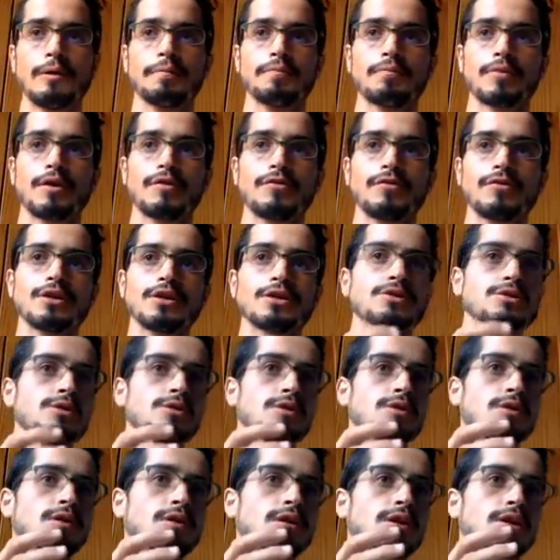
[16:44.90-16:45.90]
first
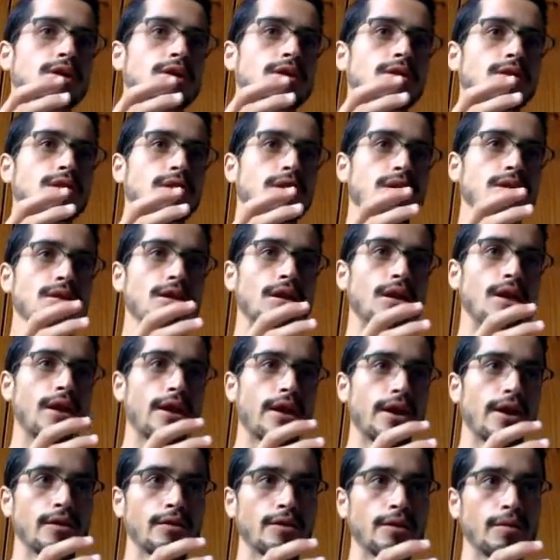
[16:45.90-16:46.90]
you learn in the
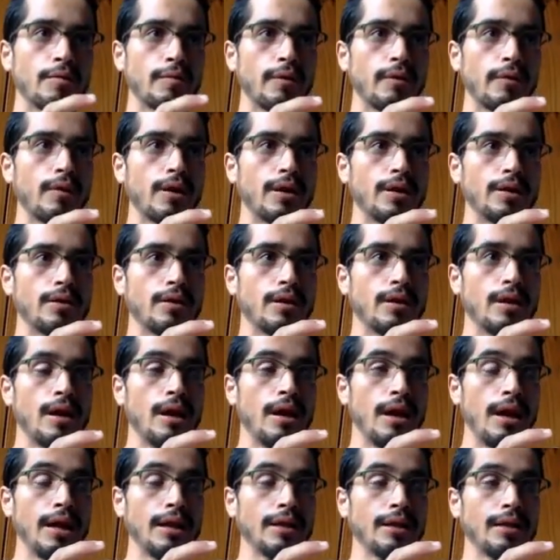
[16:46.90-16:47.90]
layer number 1,
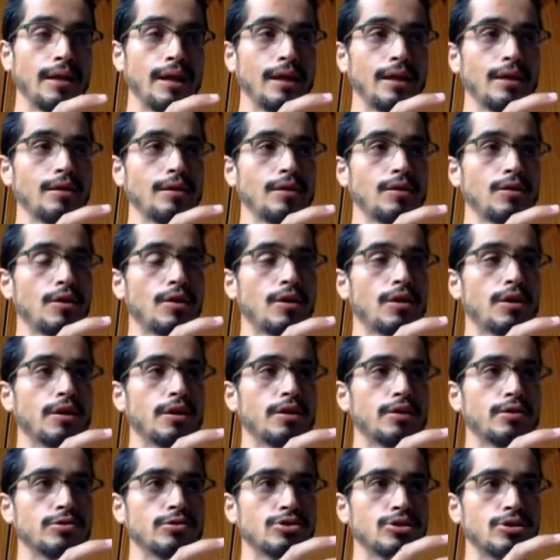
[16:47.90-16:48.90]
and then your
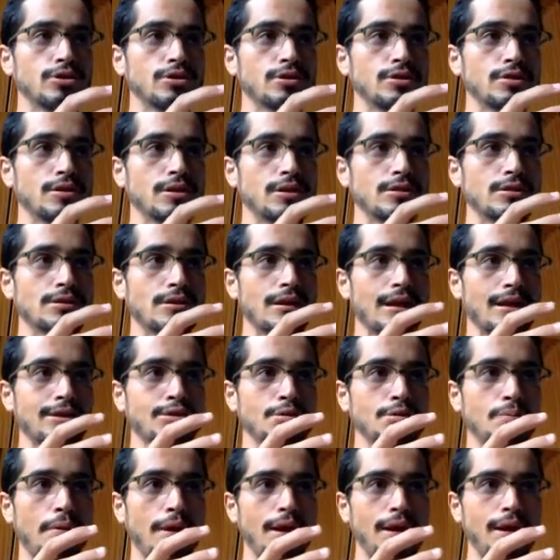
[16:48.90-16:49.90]
consciousness
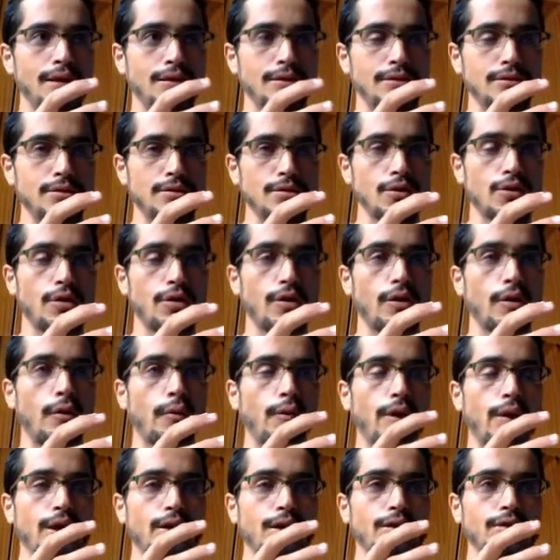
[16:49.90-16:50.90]
expands, your
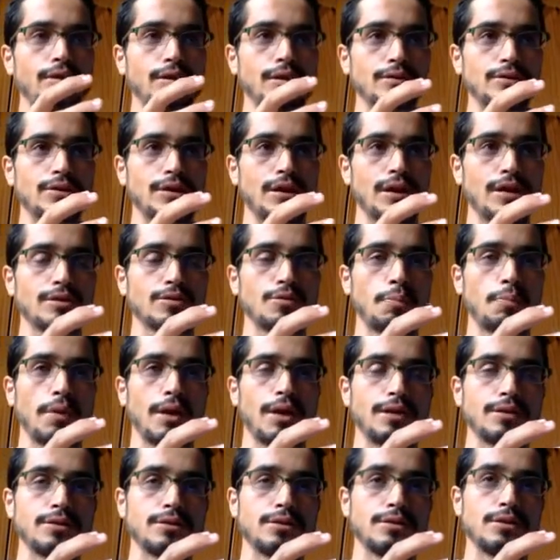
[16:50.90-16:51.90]
awareness
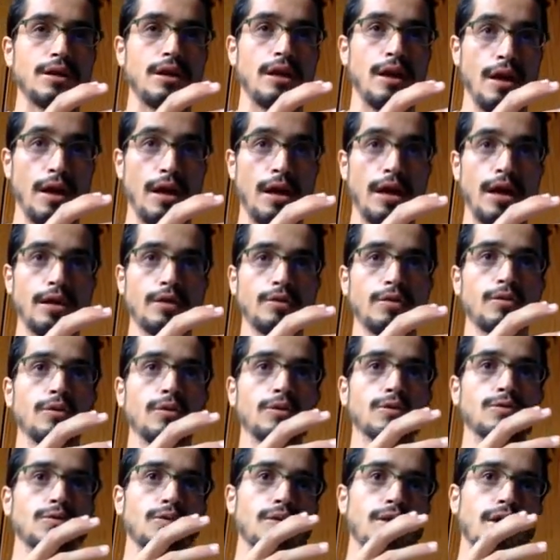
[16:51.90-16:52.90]
expands, and you go
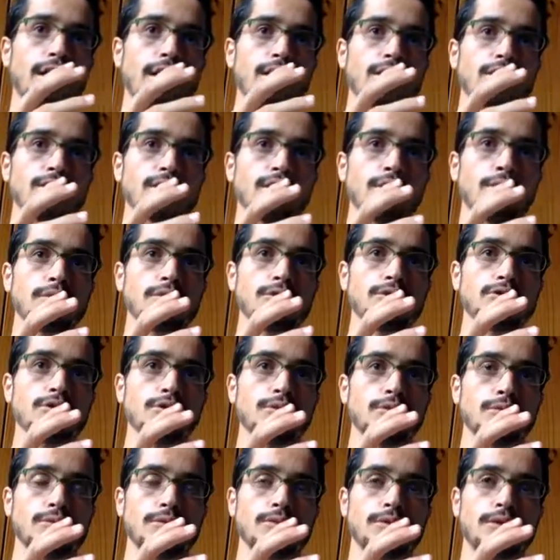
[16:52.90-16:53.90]
to layer number
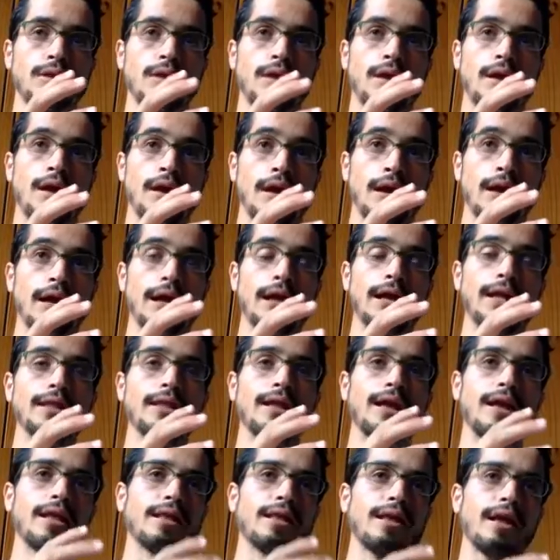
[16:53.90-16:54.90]
2. And
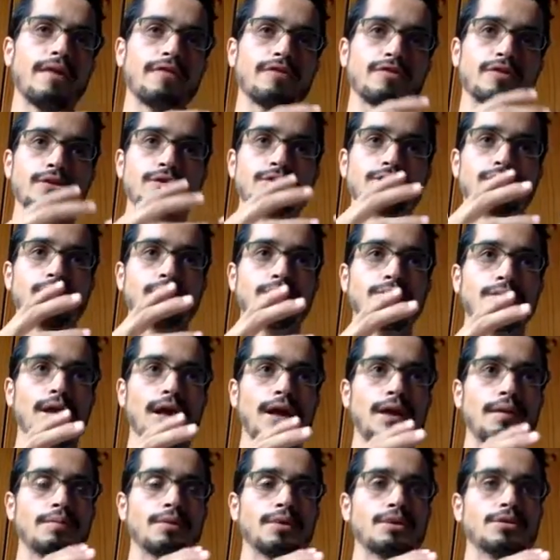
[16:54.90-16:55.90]
then after some
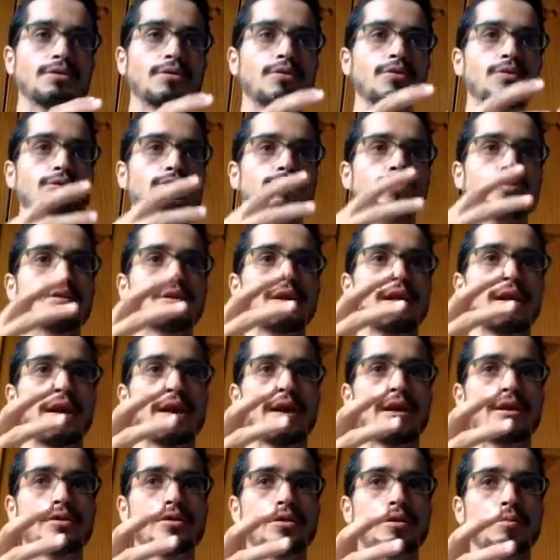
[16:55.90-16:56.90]
time it goes to the
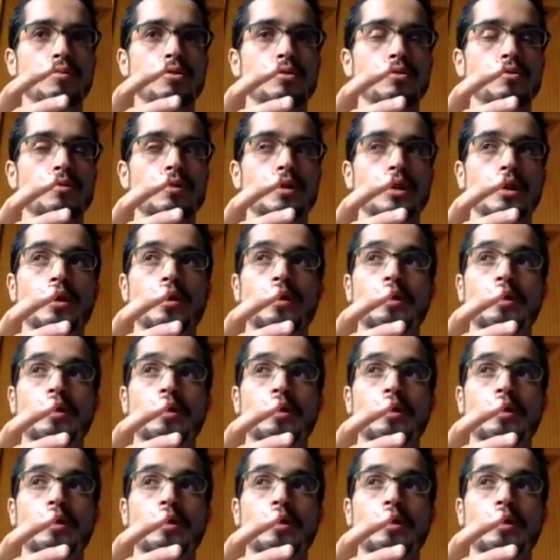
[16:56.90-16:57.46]
layer number 3.